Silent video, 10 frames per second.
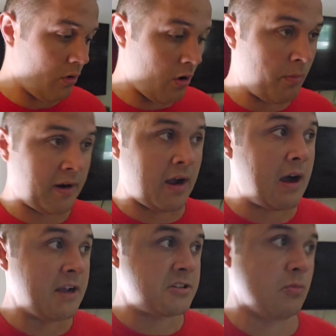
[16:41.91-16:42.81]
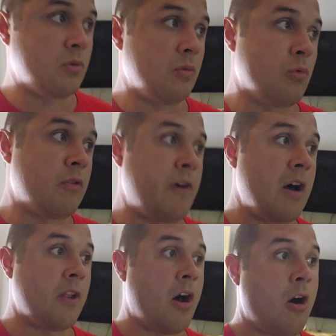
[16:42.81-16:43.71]
oh my gosh, we're
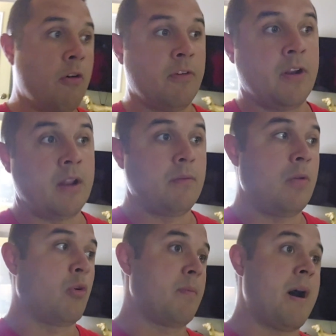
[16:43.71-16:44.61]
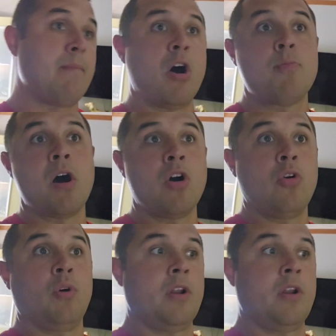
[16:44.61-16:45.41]
falling off, and what about Bobo,